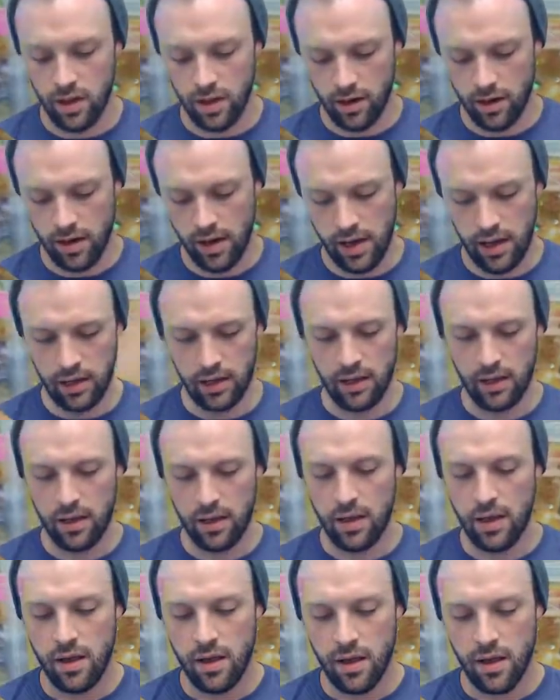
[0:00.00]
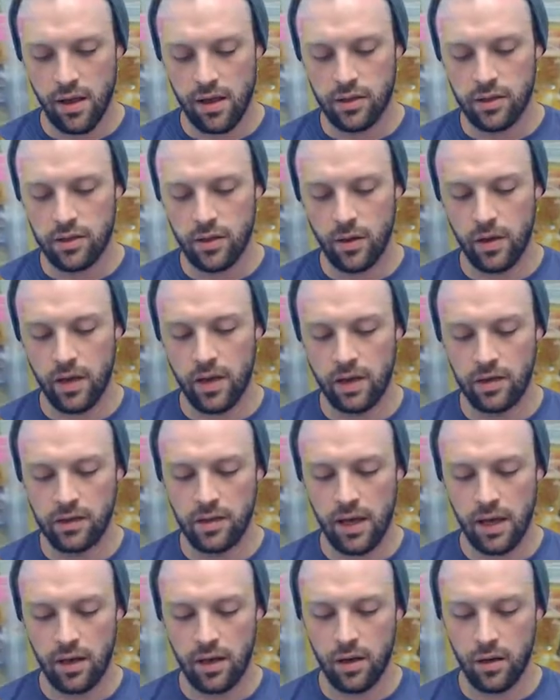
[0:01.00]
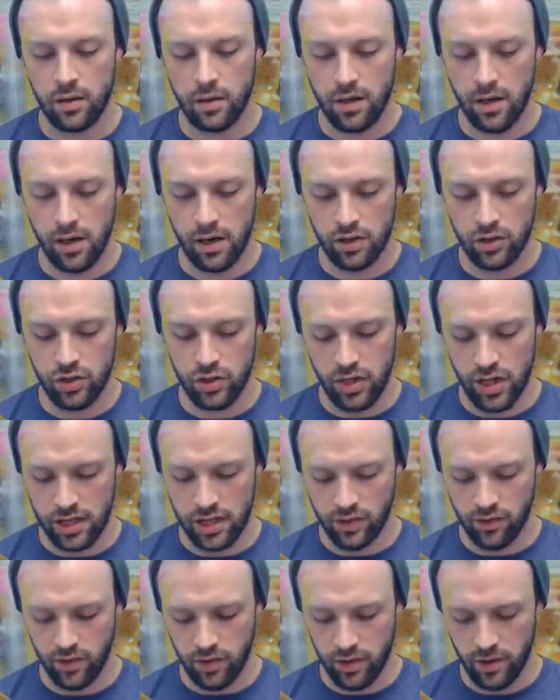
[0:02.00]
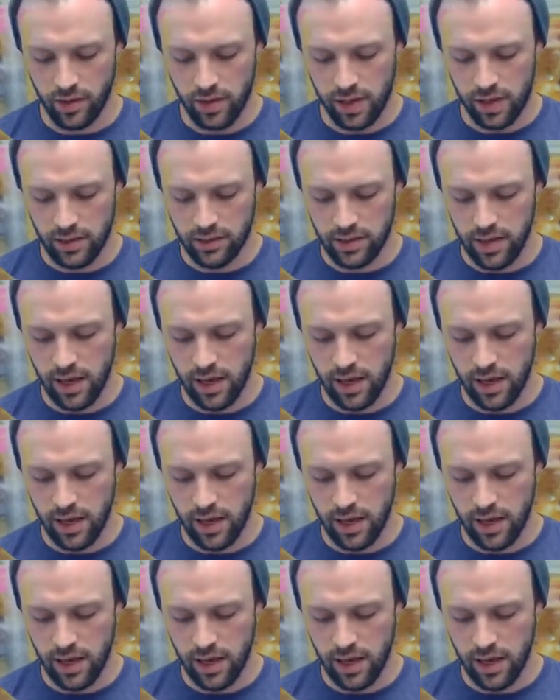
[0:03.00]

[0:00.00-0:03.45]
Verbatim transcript: Alright, so here's that code card just for you guys.